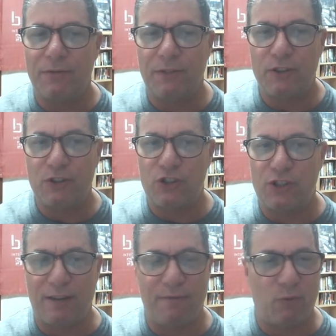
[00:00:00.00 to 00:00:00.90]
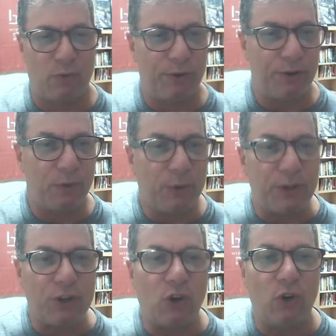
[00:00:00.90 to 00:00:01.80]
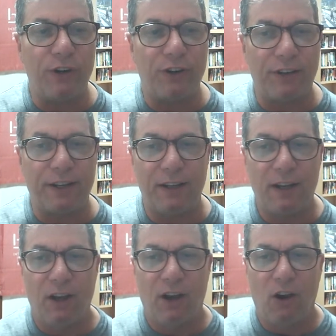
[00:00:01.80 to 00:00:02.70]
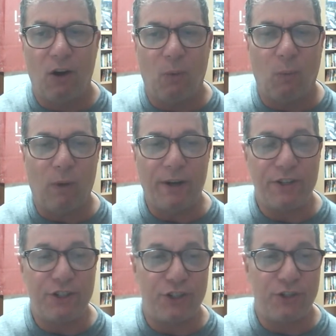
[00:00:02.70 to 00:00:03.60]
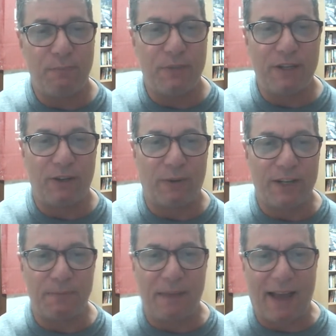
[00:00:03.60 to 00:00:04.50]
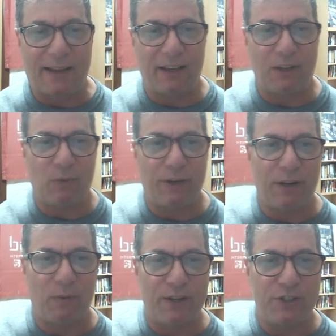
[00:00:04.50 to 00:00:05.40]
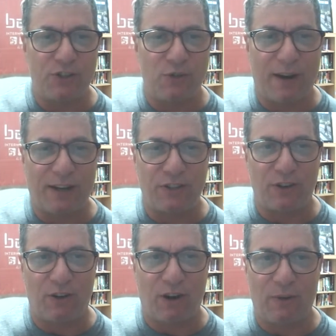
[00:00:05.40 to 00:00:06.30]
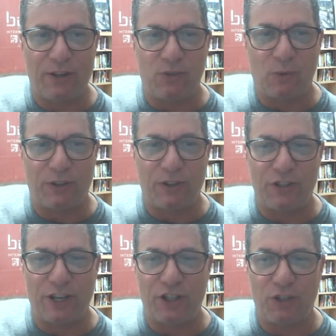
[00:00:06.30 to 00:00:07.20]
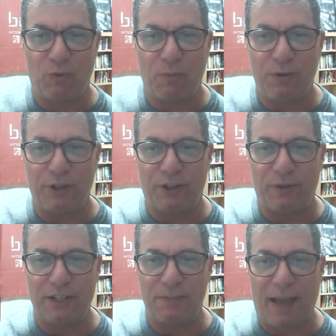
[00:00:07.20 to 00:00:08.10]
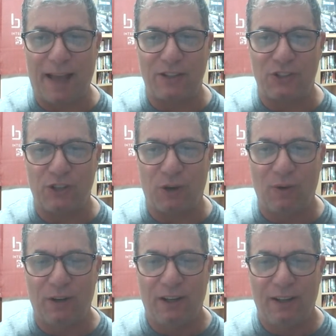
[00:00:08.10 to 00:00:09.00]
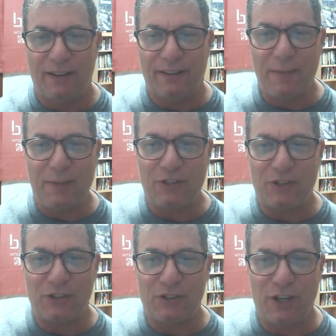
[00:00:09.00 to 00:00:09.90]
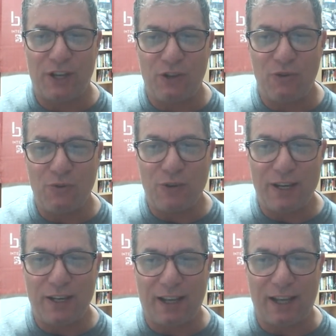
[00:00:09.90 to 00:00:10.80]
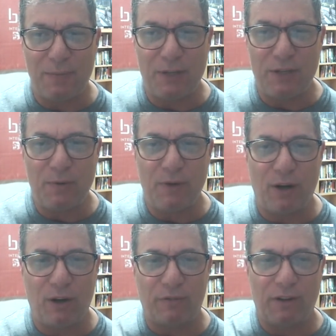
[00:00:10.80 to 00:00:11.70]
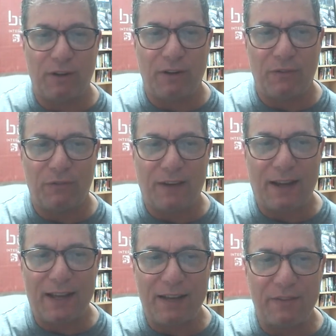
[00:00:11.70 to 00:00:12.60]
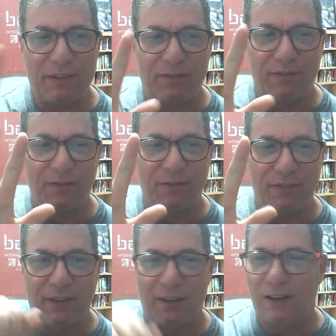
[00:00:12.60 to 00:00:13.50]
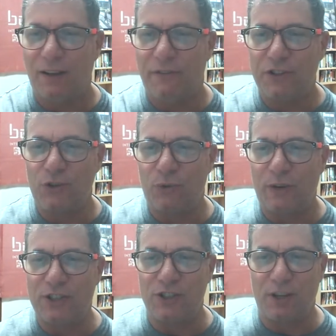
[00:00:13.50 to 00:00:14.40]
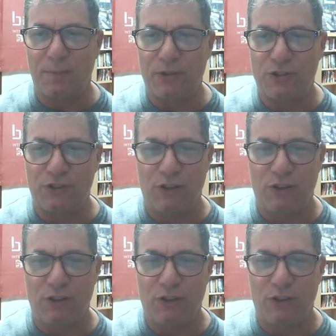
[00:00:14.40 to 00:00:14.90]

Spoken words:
state really, really clearly what should be in a race packet and what a race director, a race organization will put in a race packet. So they basically say you get a minimum of 5 official race numbers.